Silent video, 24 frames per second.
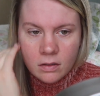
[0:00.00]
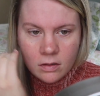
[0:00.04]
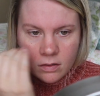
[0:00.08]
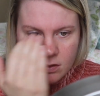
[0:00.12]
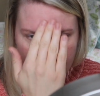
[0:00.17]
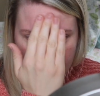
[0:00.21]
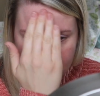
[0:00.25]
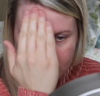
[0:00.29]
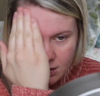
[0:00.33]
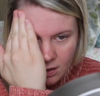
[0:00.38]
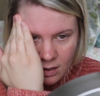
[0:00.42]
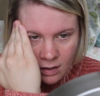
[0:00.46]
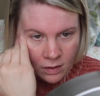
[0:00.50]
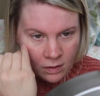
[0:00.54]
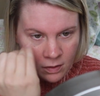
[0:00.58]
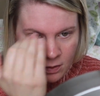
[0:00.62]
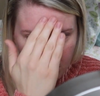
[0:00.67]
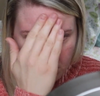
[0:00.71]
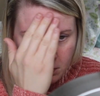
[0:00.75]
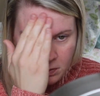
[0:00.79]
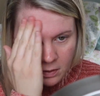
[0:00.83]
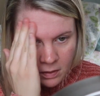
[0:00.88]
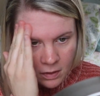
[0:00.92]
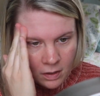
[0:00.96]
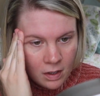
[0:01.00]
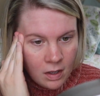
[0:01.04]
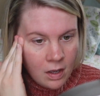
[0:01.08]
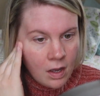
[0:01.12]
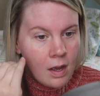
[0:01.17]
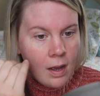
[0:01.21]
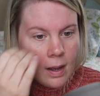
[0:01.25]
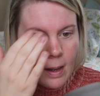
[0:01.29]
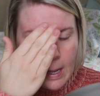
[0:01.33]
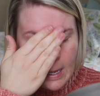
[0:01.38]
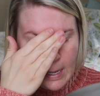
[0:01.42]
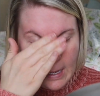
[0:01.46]
So
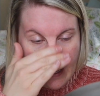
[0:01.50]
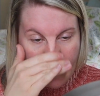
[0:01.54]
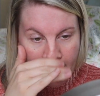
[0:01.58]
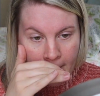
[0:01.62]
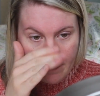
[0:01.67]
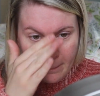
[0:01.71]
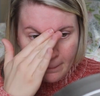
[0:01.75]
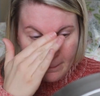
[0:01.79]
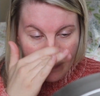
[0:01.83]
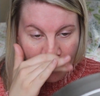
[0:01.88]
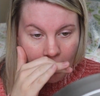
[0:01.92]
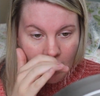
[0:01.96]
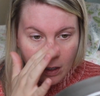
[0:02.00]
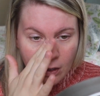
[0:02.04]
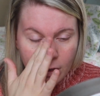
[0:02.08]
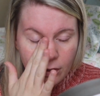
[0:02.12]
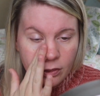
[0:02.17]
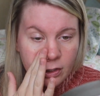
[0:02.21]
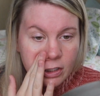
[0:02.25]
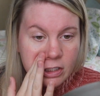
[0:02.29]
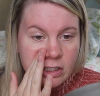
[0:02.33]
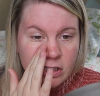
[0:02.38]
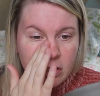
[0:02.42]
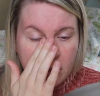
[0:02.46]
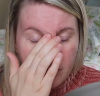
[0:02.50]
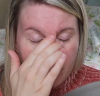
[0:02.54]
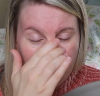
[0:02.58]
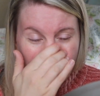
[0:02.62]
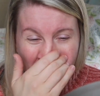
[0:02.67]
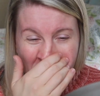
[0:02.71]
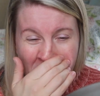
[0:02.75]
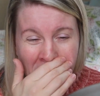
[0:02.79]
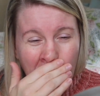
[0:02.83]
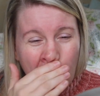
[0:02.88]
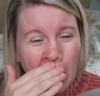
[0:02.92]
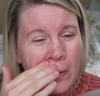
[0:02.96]
there's a
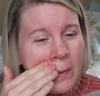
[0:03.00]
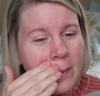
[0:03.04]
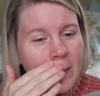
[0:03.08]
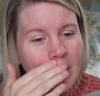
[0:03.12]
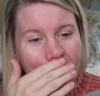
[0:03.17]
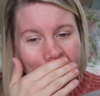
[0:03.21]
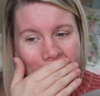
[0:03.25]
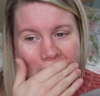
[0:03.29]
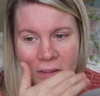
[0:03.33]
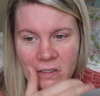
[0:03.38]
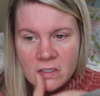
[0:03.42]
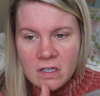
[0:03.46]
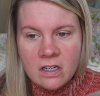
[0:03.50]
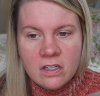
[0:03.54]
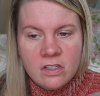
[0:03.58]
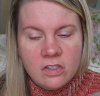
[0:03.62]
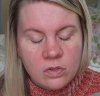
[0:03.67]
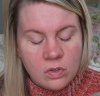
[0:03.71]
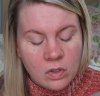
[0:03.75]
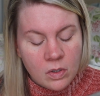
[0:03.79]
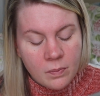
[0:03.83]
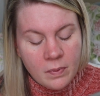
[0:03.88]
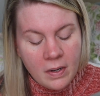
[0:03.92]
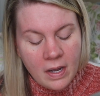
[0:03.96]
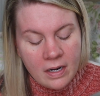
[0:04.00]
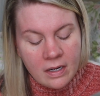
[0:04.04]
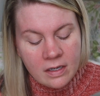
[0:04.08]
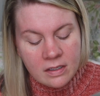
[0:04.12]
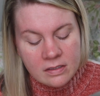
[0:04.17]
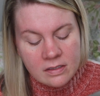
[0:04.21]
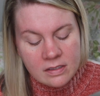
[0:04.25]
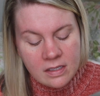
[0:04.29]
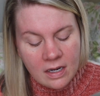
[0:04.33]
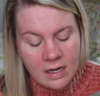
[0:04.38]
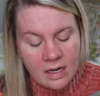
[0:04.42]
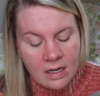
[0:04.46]
few drugstore
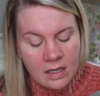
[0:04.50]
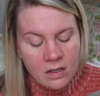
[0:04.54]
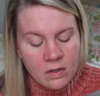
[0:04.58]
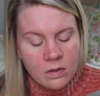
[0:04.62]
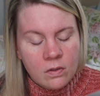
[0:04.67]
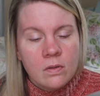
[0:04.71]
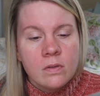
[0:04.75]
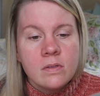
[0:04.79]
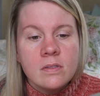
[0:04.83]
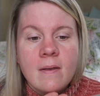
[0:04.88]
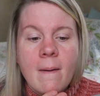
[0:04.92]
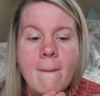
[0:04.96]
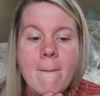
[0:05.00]
products that I use,